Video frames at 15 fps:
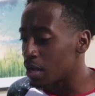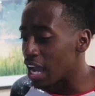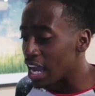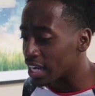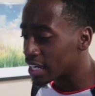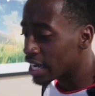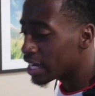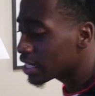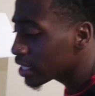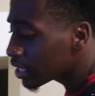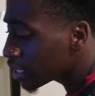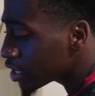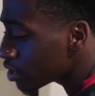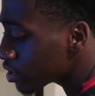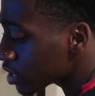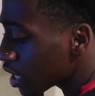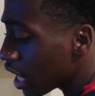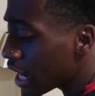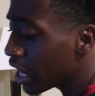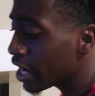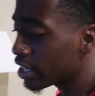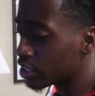I got the lyrics.
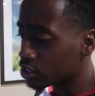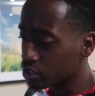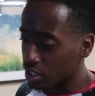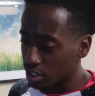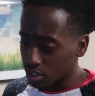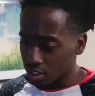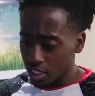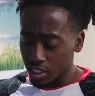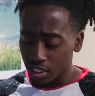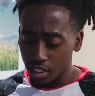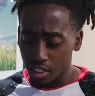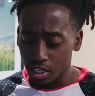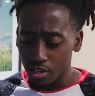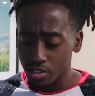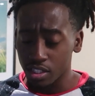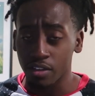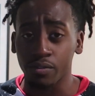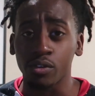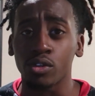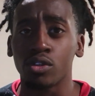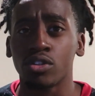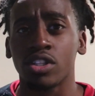I had to translate the lyrics. If
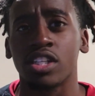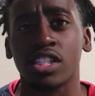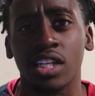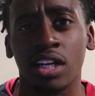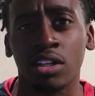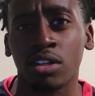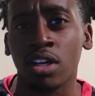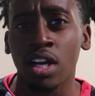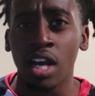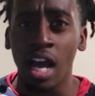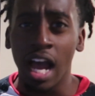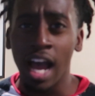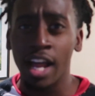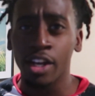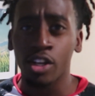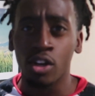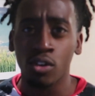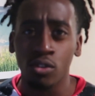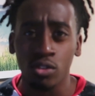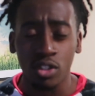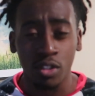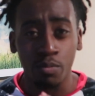you're new to the channel, I
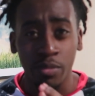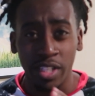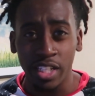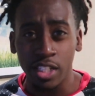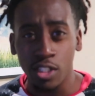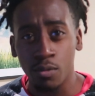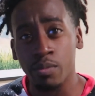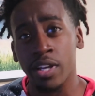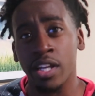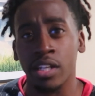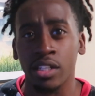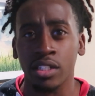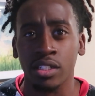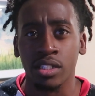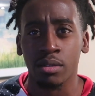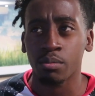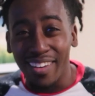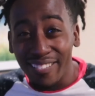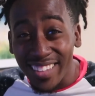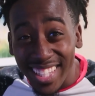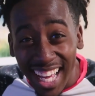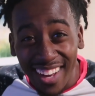don't speak Spanish. I
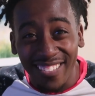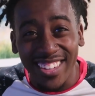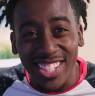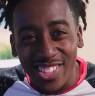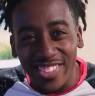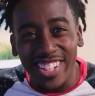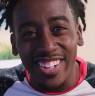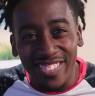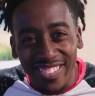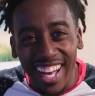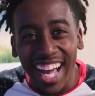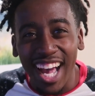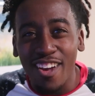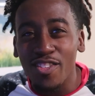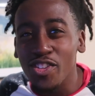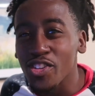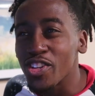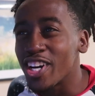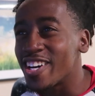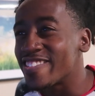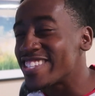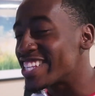mess with the vibes, you
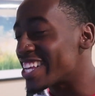know what I'm